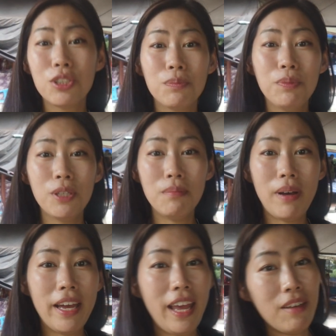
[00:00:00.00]
also put
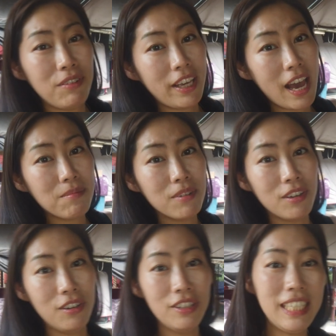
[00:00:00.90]
my heavy camera
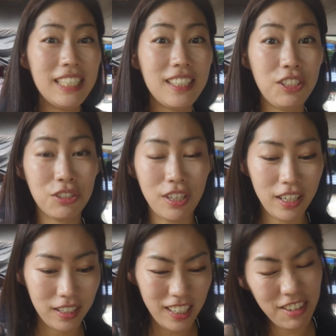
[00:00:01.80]
on,
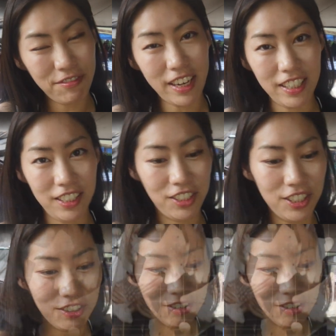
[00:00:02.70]
etc. if I need to.